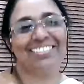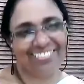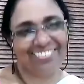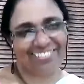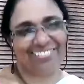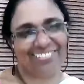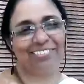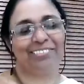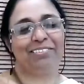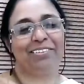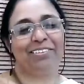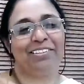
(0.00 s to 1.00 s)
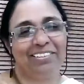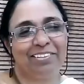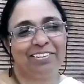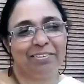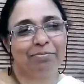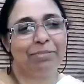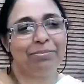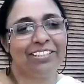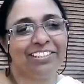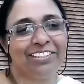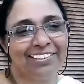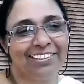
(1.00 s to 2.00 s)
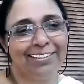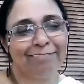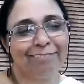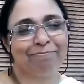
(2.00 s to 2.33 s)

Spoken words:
you too. Bye-bye, Shal.